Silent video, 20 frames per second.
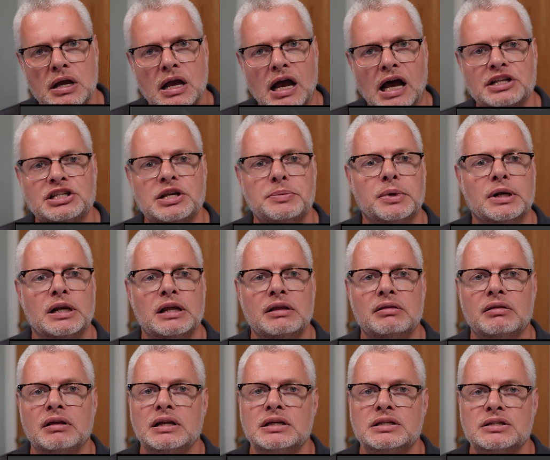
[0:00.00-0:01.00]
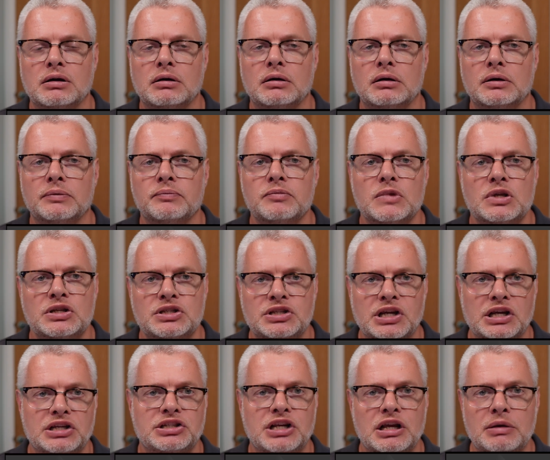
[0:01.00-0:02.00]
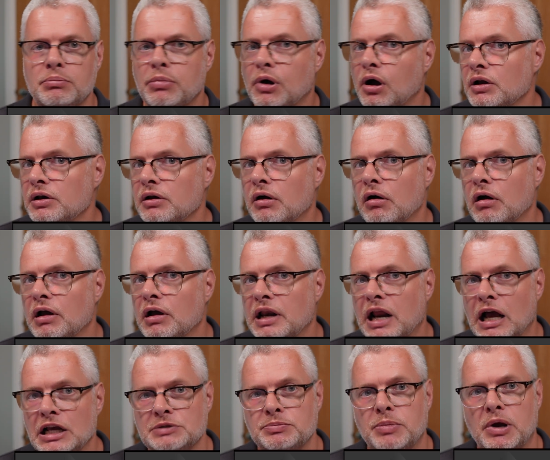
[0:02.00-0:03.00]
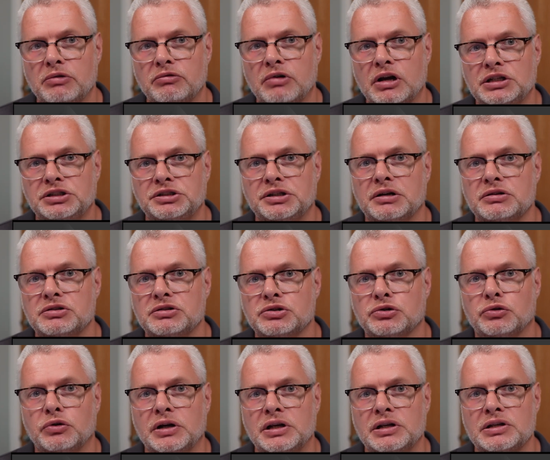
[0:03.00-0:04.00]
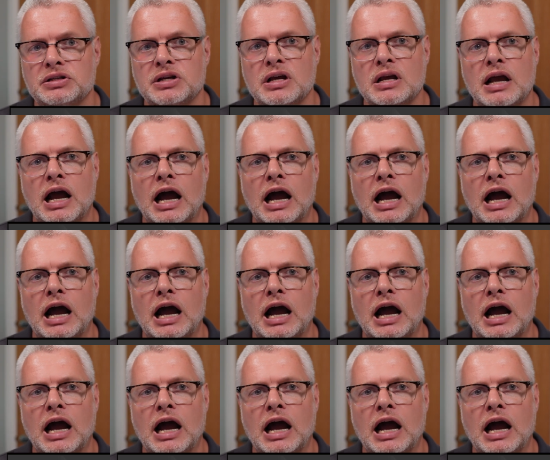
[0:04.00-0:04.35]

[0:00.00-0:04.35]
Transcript: And typically these are 16:9 aspect ratio screens